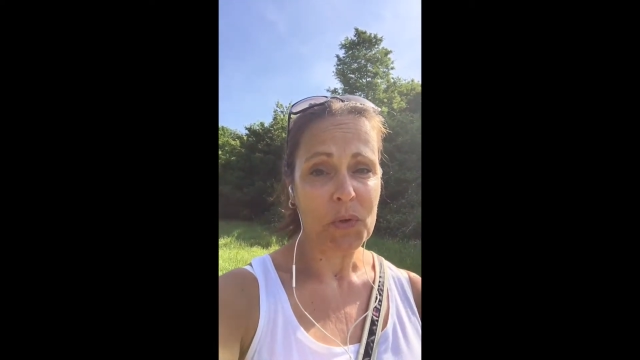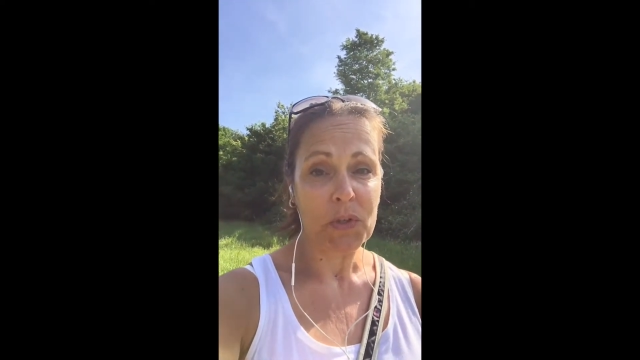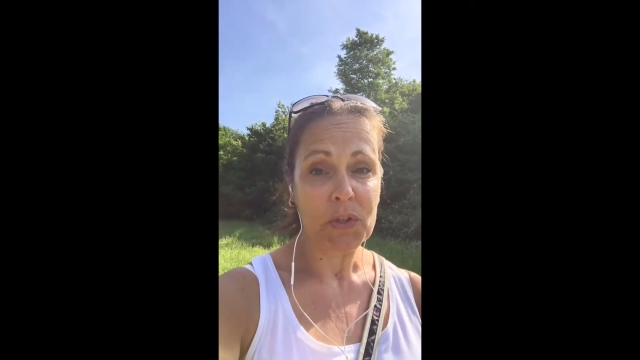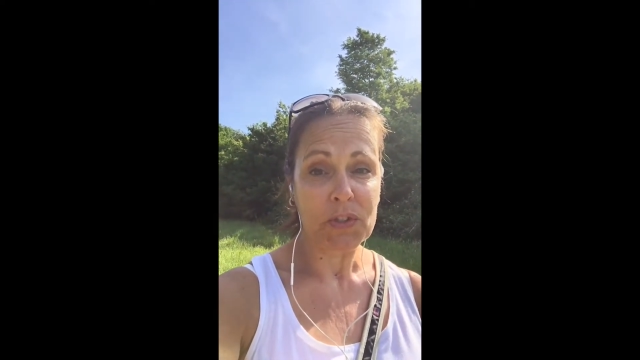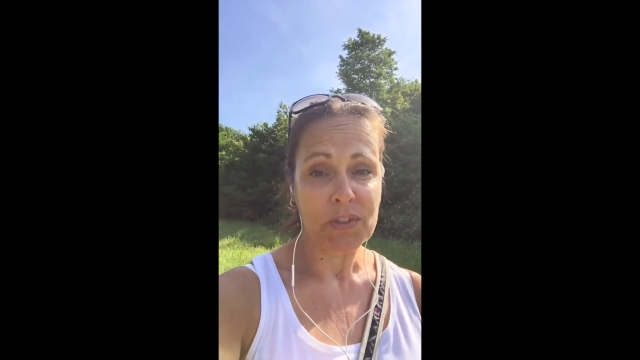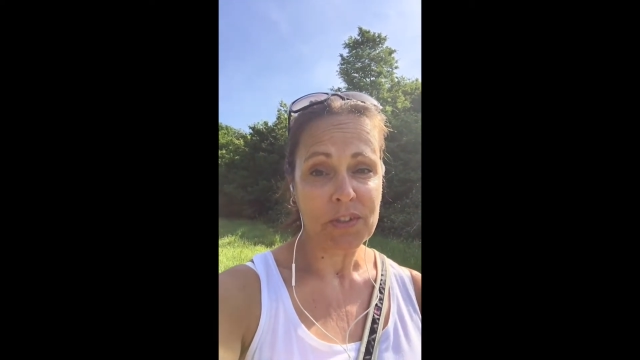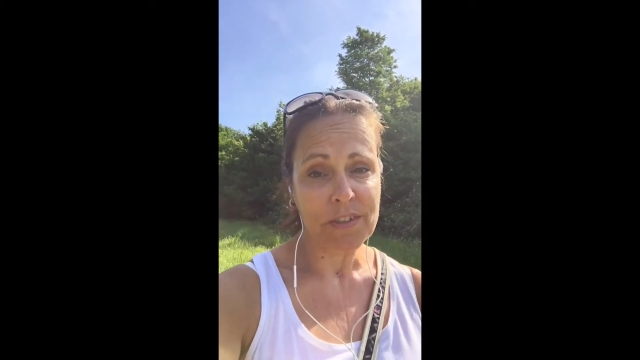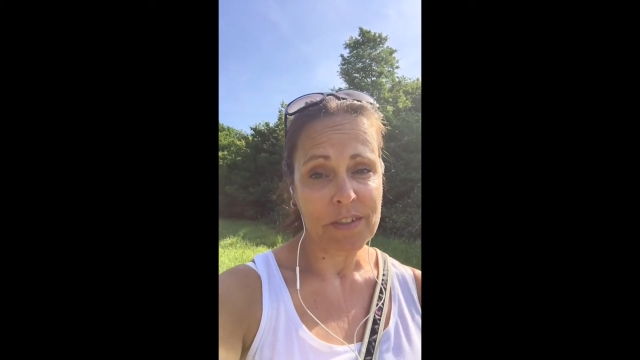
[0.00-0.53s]

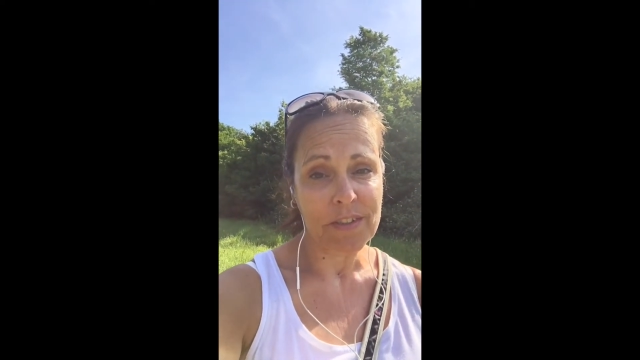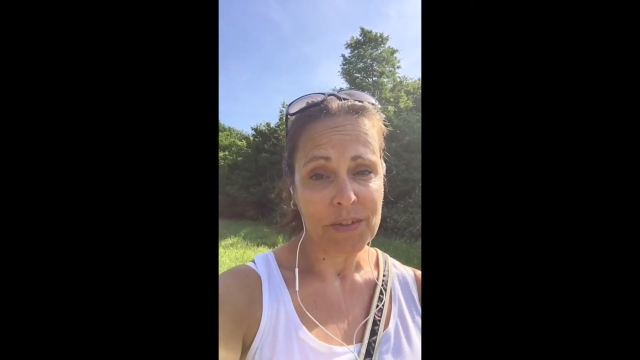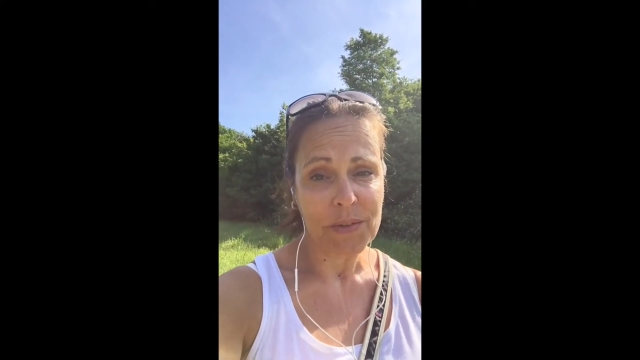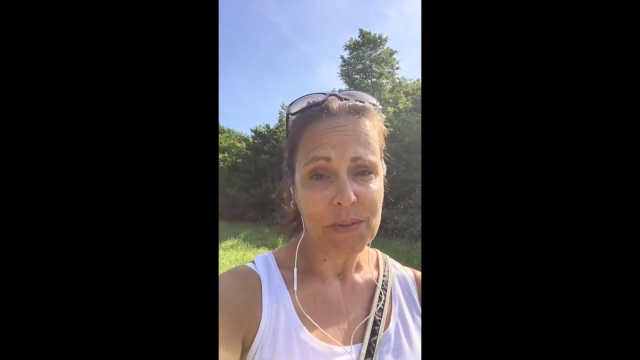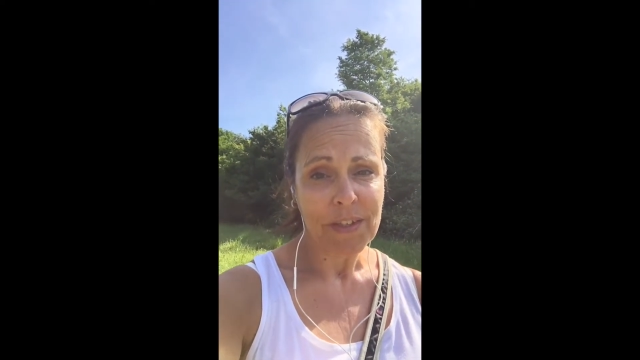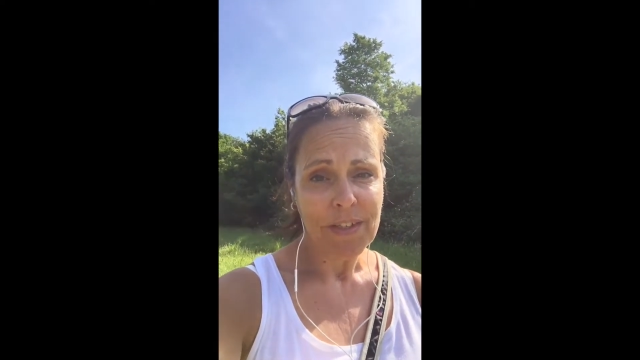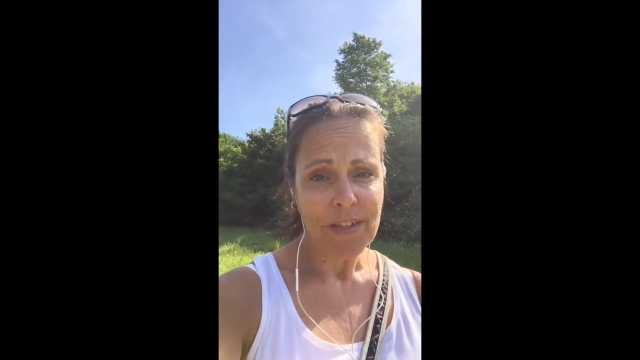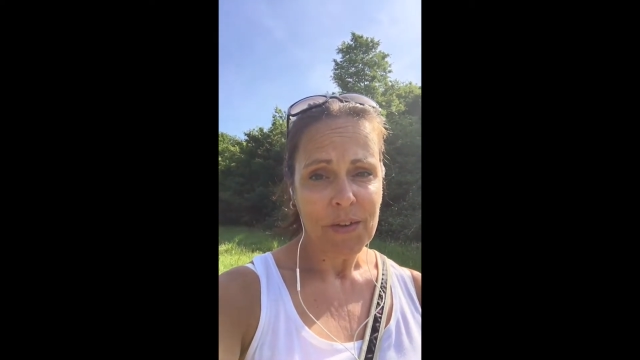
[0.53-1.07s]
Because, you know,
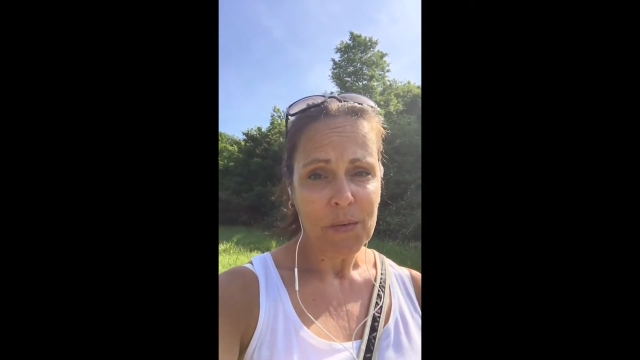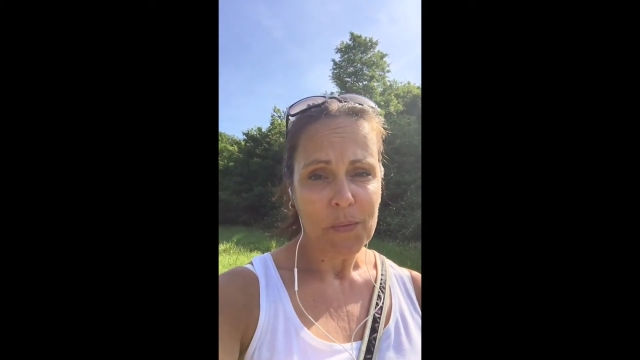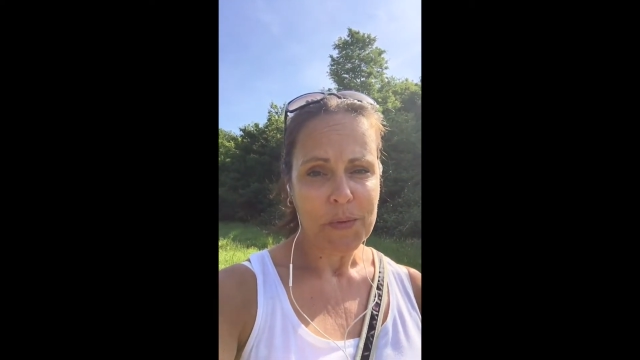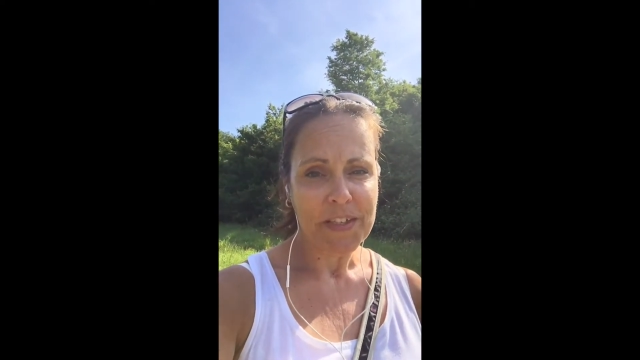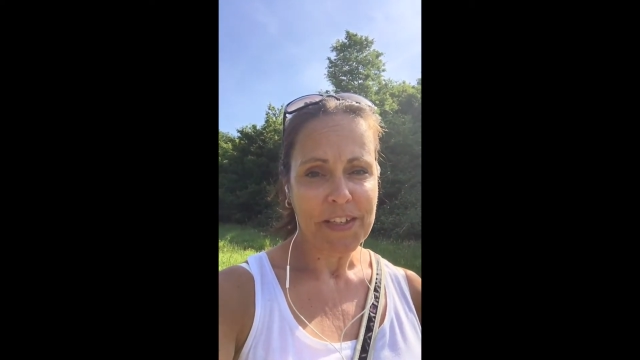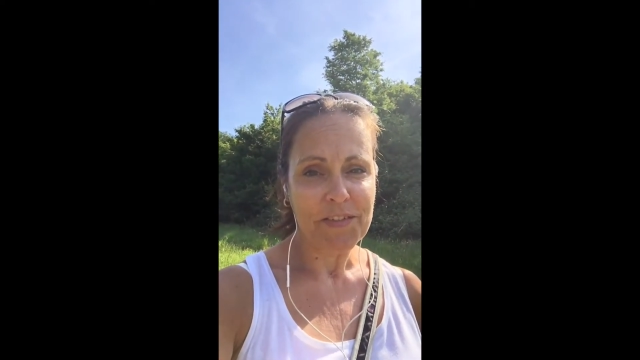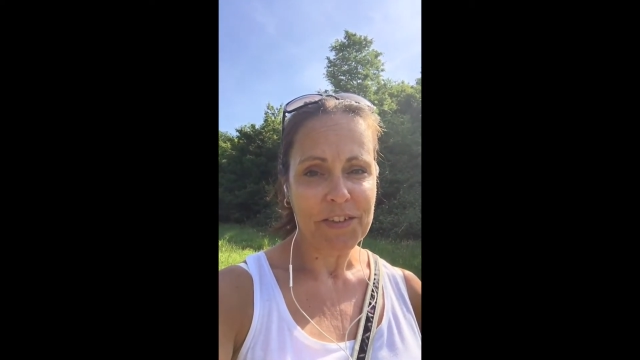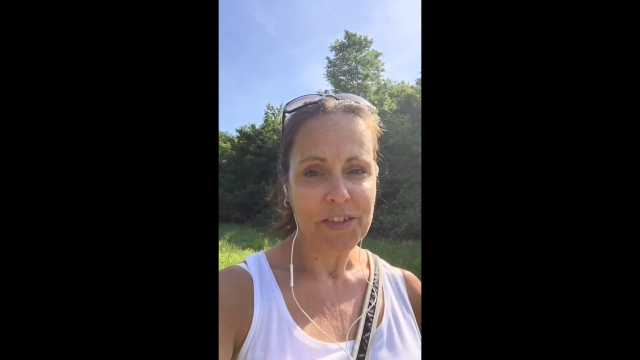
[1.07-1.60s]
we
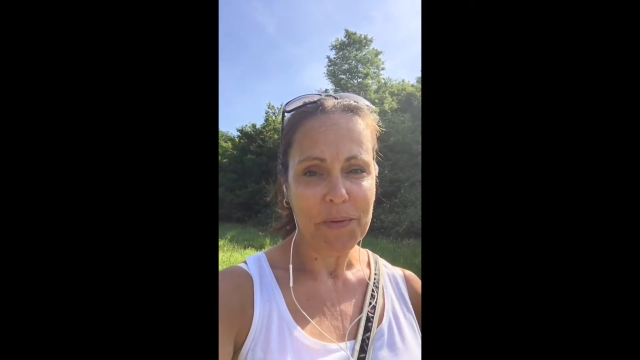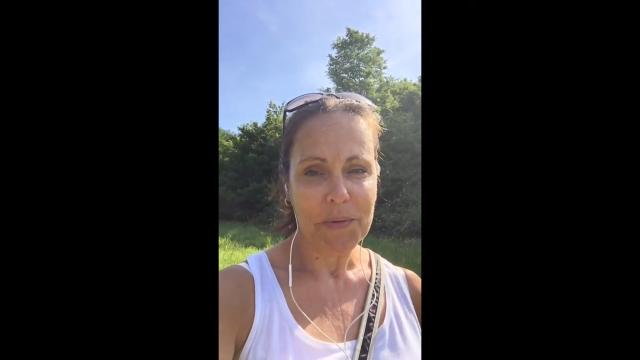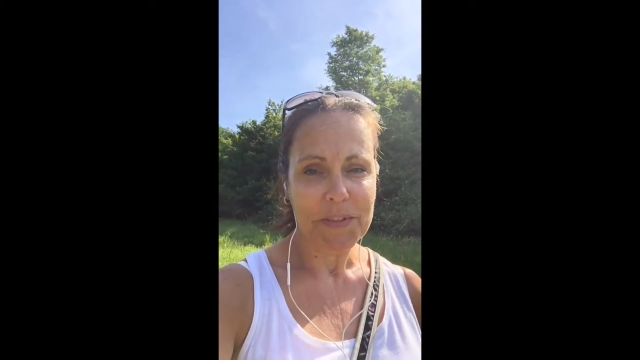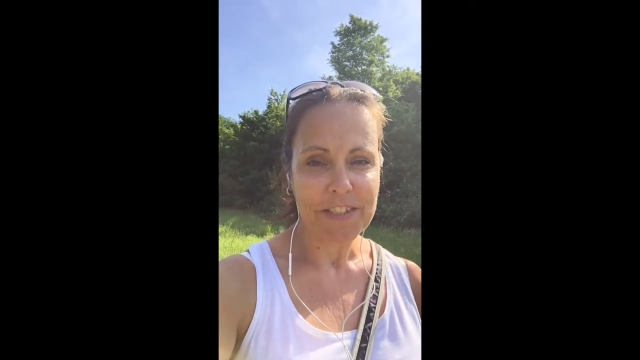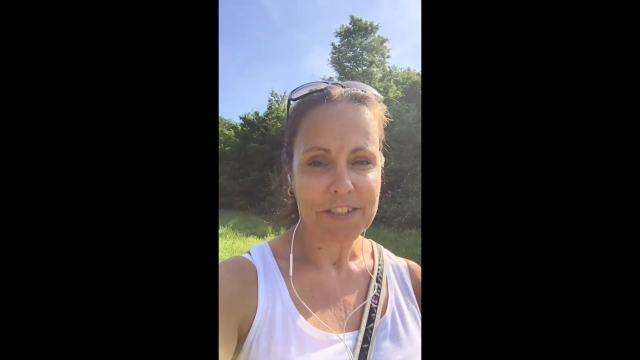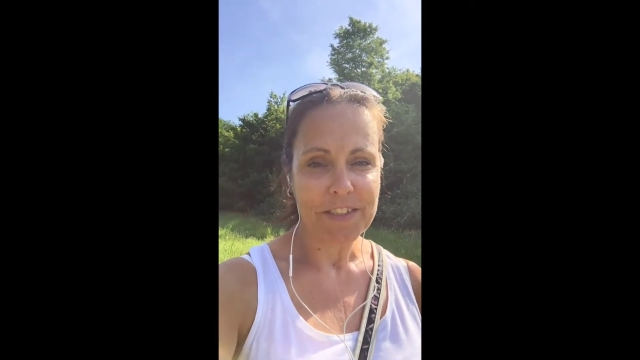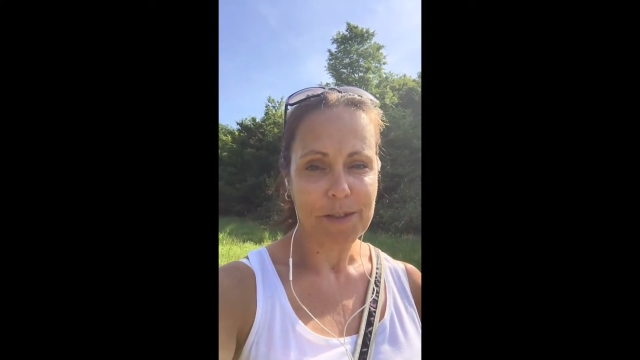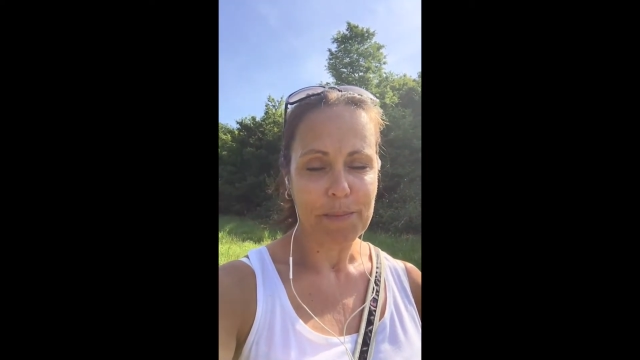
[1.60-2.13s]
never know when
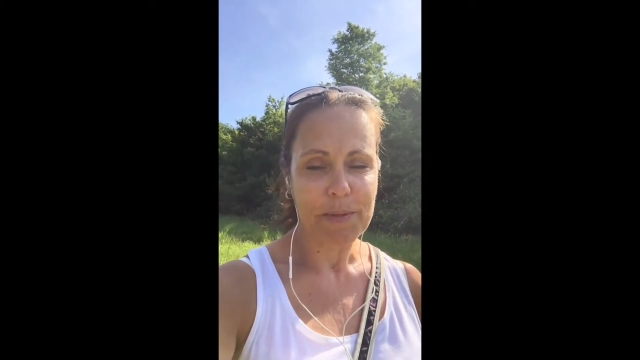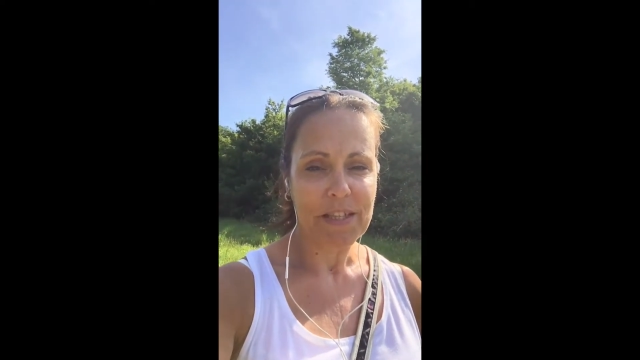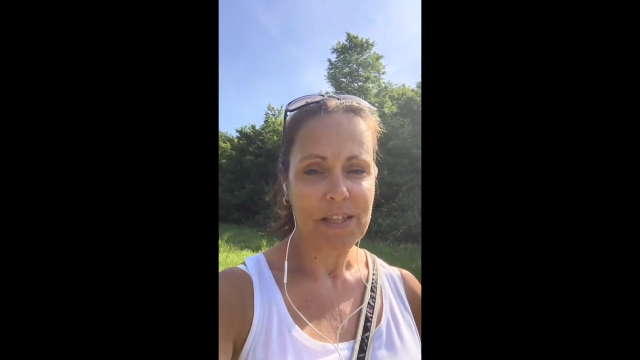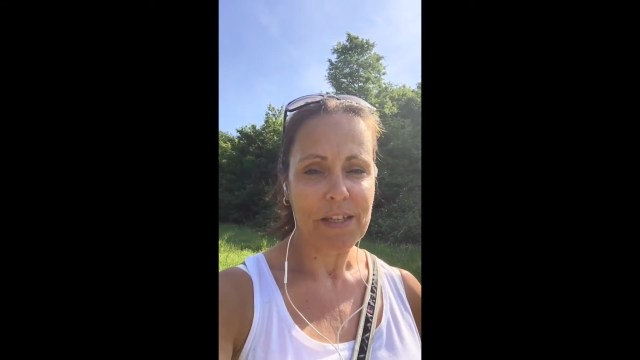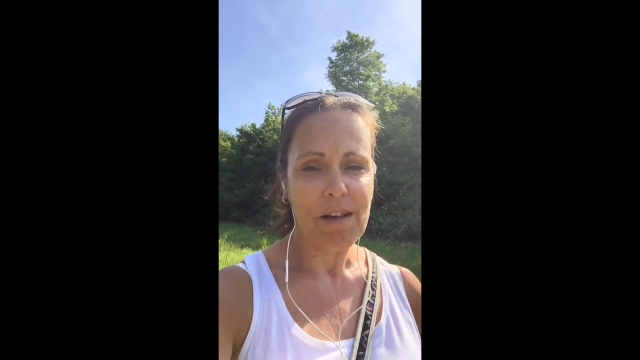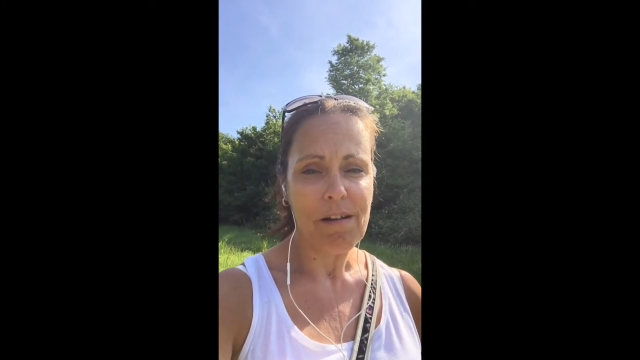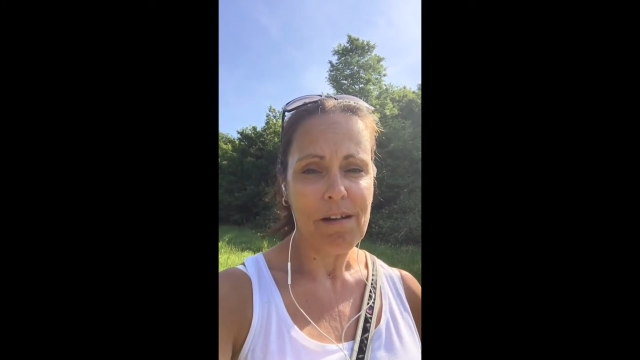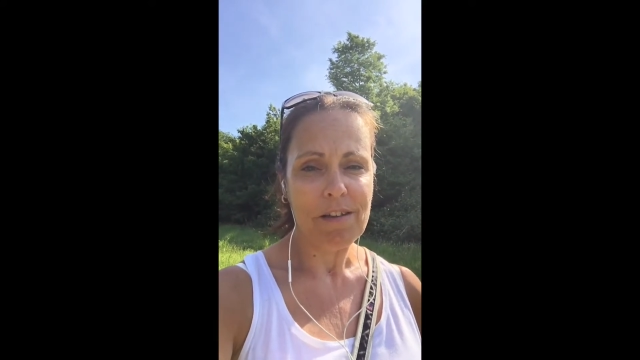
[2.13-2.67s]
it's going to be the
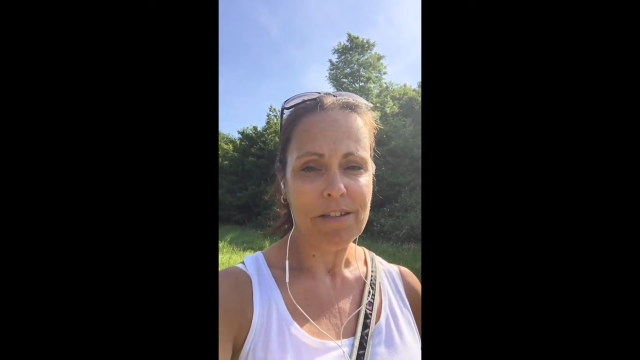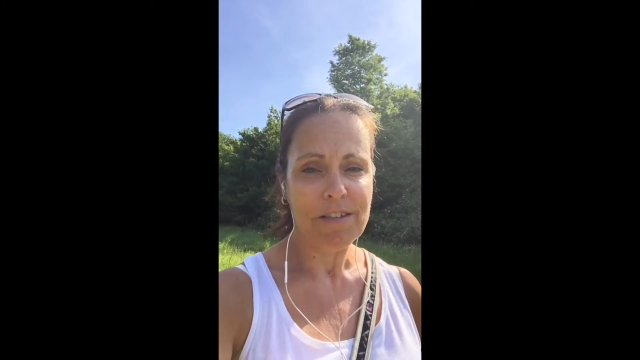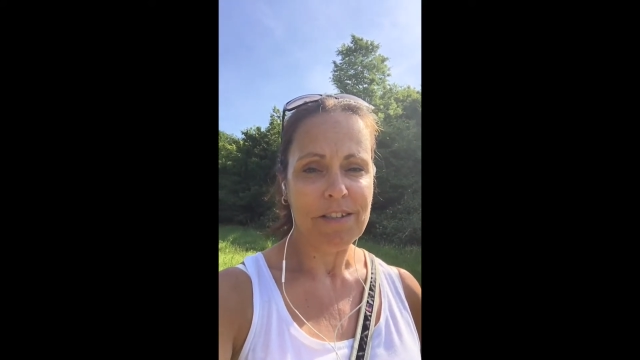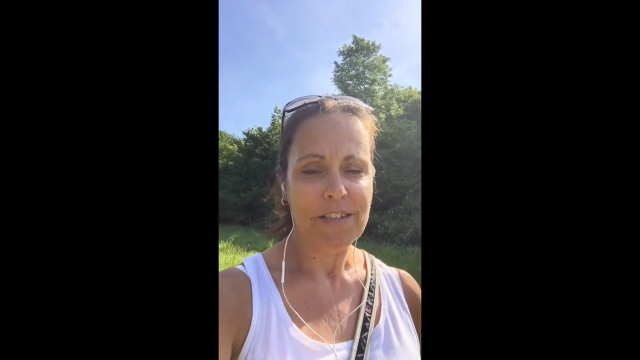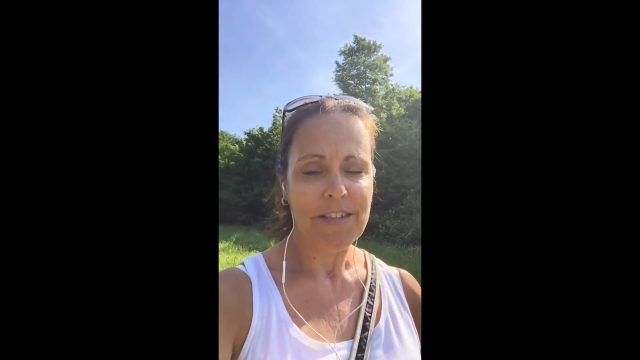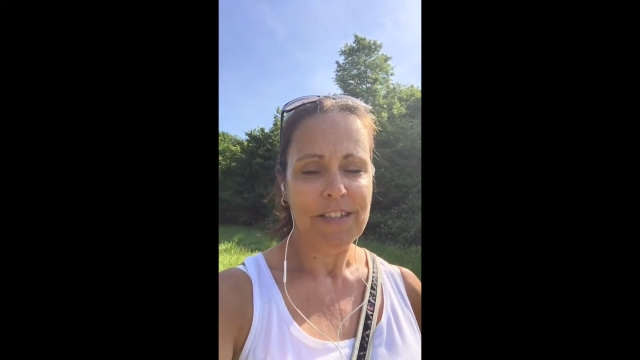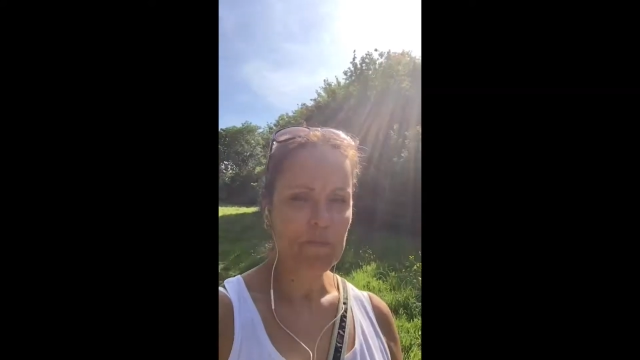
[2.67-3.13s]
last.